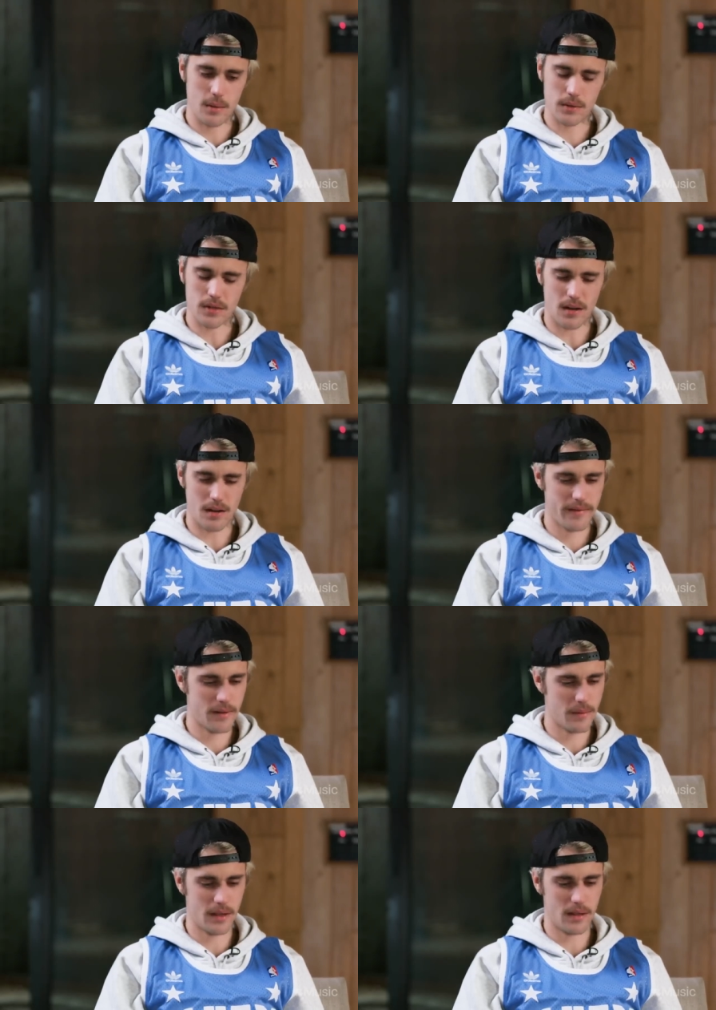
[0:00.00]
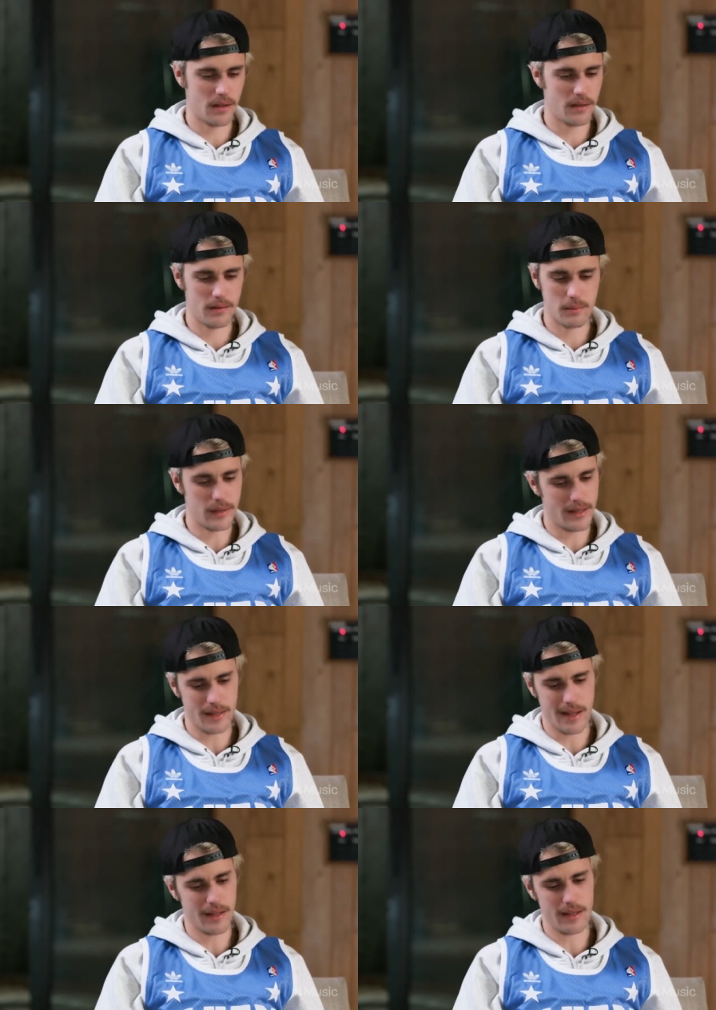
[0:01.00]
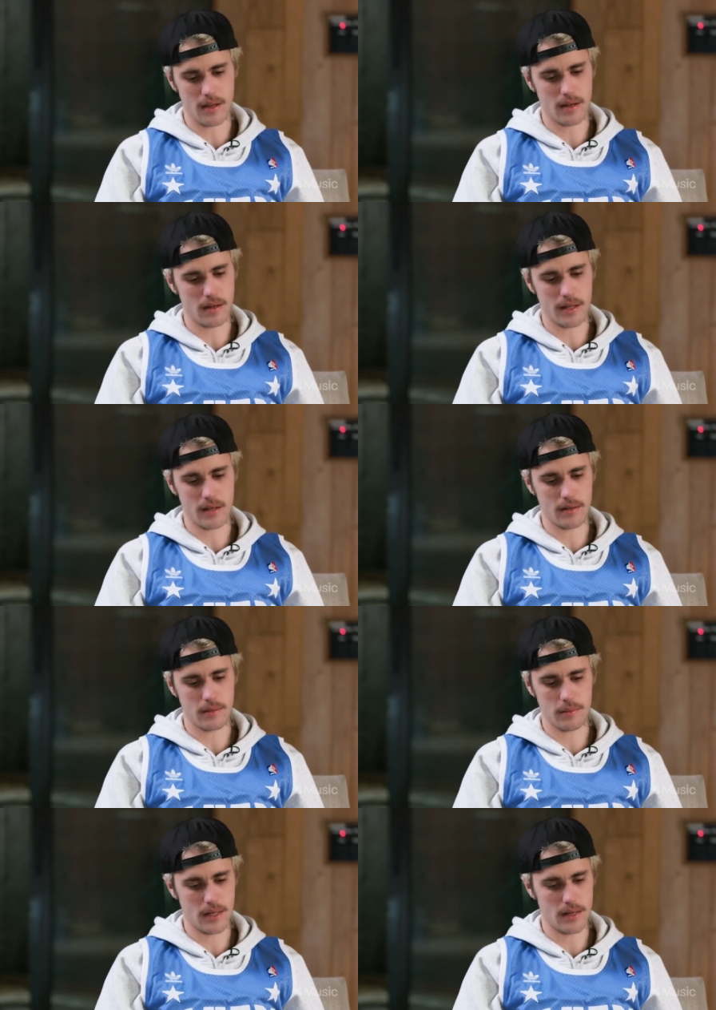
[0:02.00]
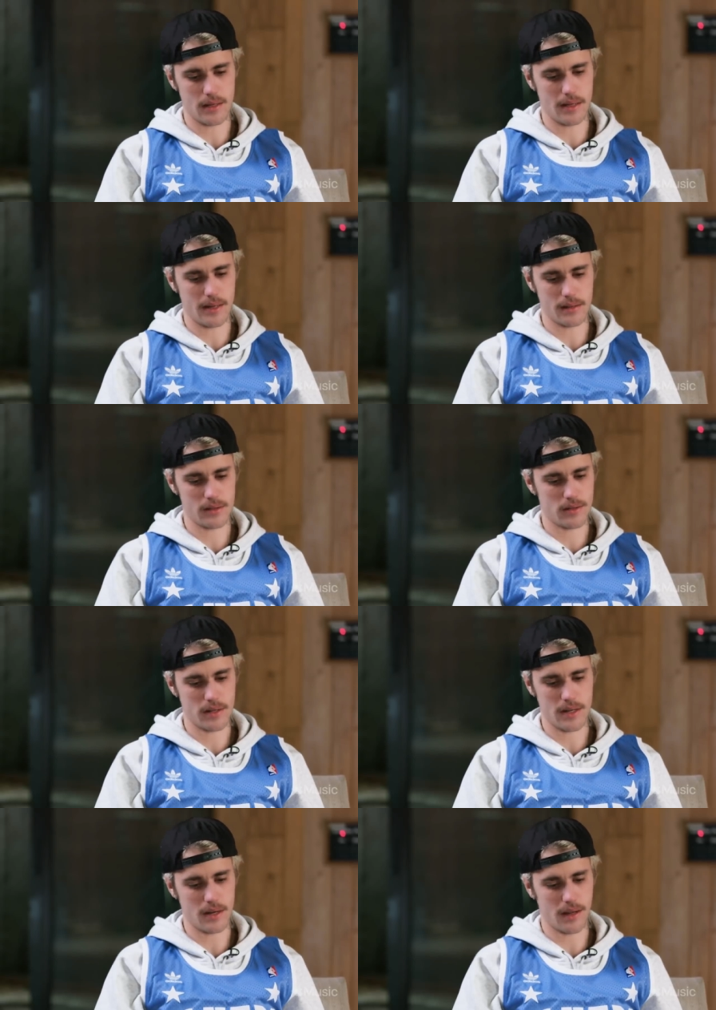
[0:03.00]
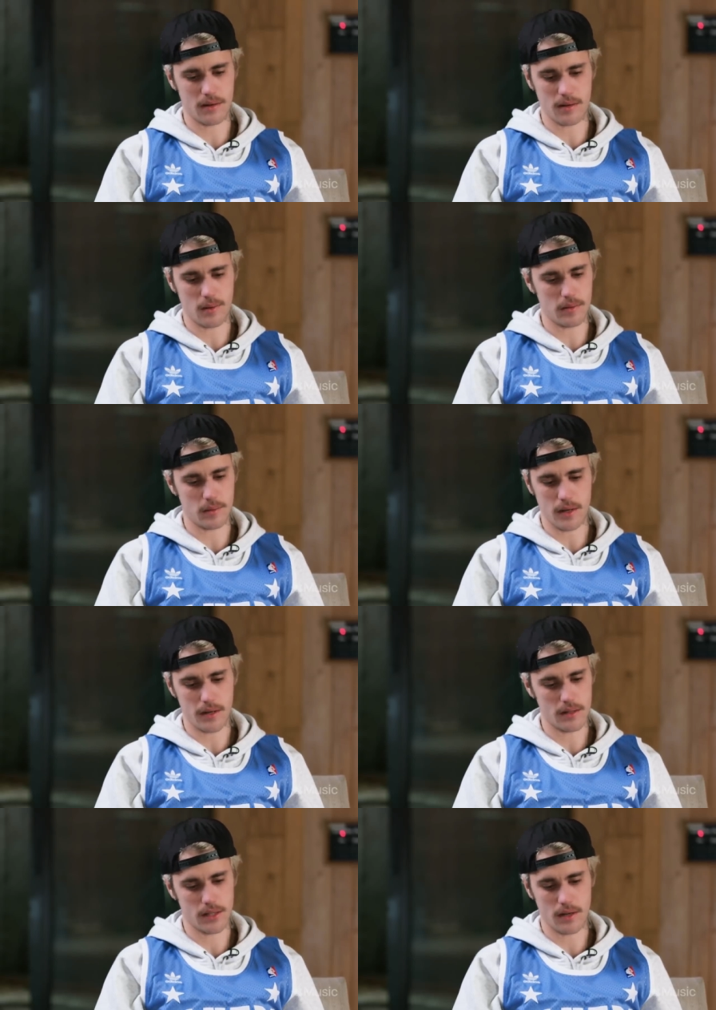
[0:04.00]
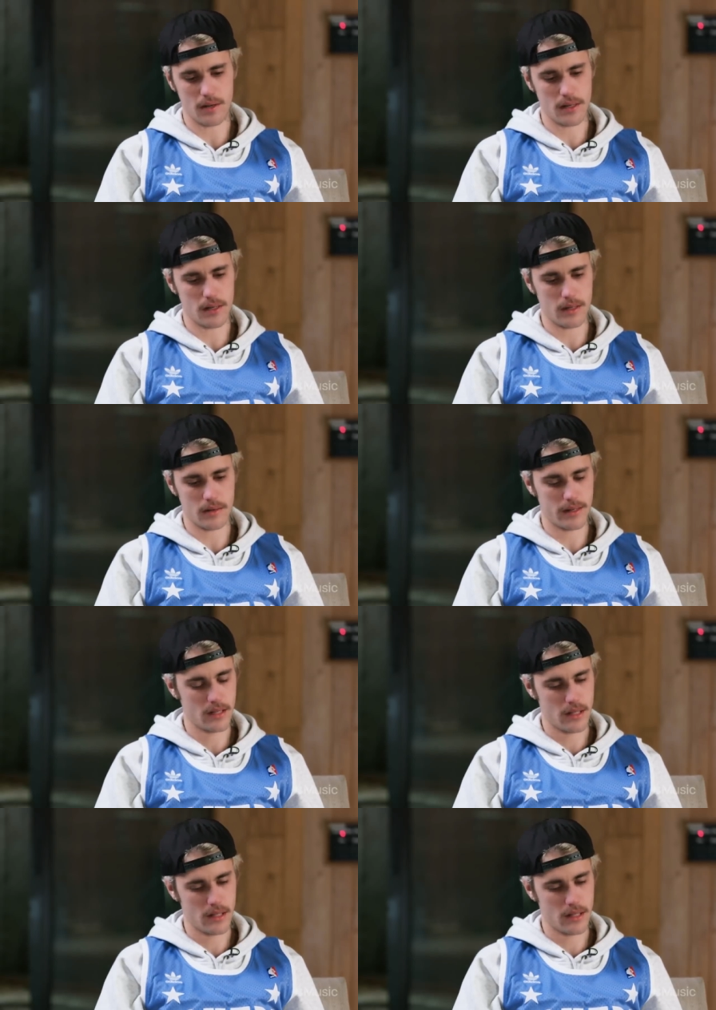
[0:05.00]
It was hard for me being that young and being in the industry and not knowing where to turn, and